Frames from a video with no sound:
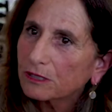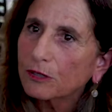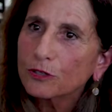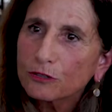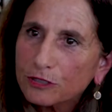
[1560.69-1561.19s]
No,
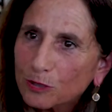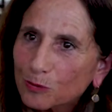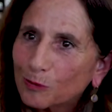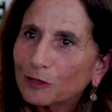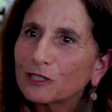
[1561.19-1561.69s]
yours is
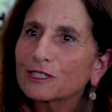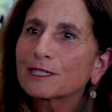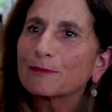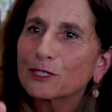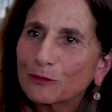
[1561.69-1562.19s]
worse,
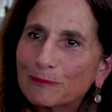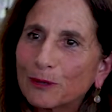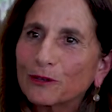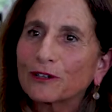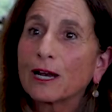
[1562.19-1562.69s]
the misery
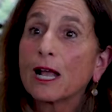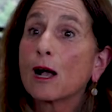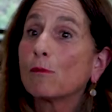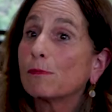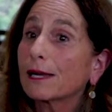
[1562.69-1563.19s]
poker.
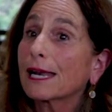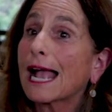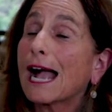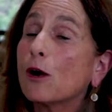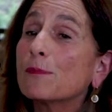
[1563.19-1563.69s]
But
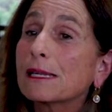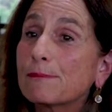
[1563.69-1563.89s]
how many